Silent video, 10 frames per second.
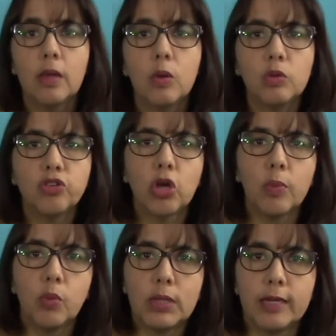Which
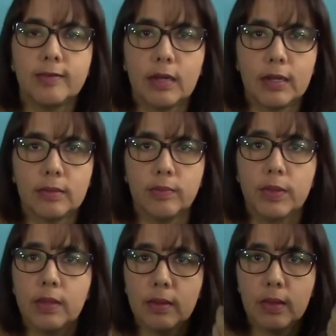cup will I select?
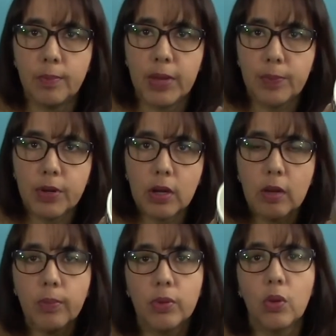The paper
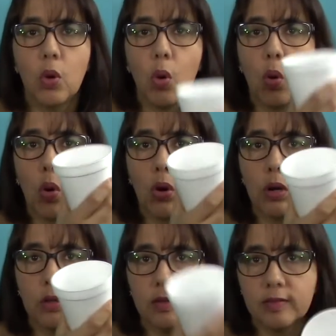cup
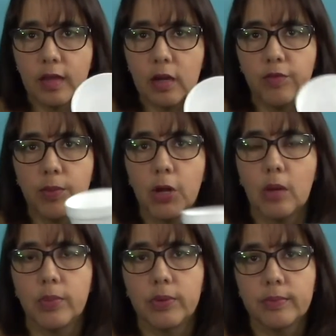or the styrofoam
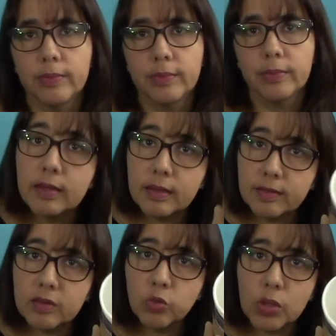cup? Is
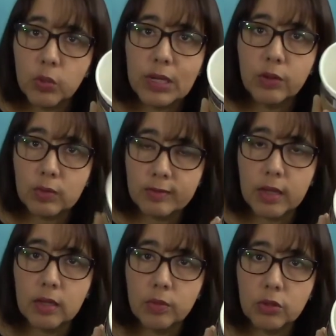this one really
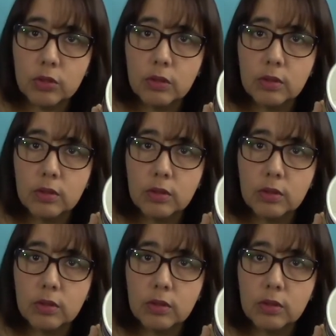recyclable?